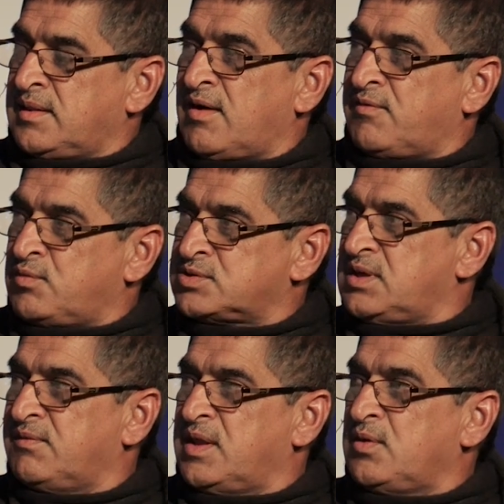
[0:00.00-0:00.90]
They are forced.
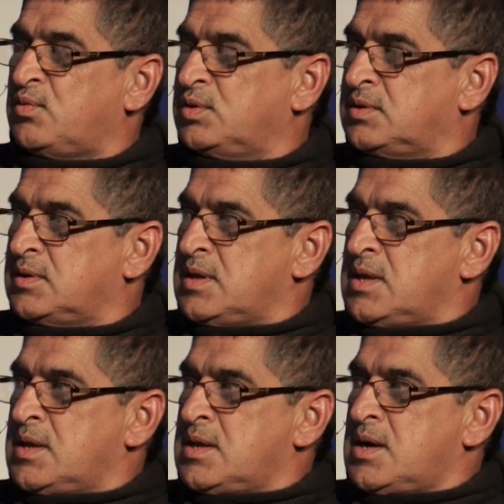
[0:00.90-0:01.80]
If they could
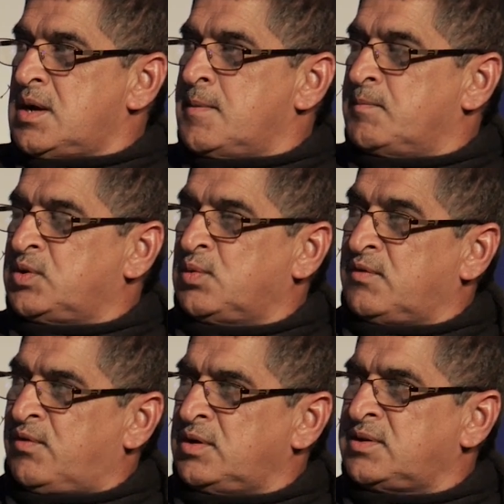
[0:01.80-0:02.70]
do
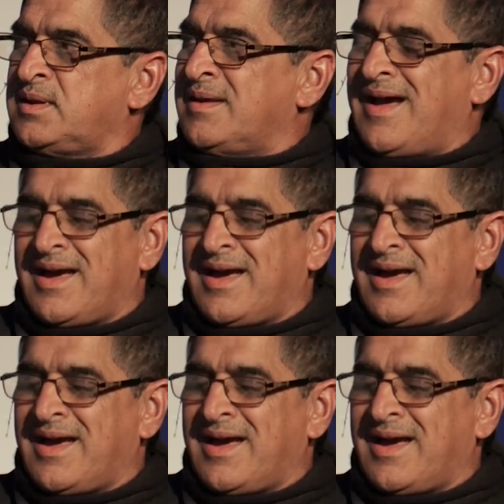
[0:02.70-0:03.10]
it voluntary,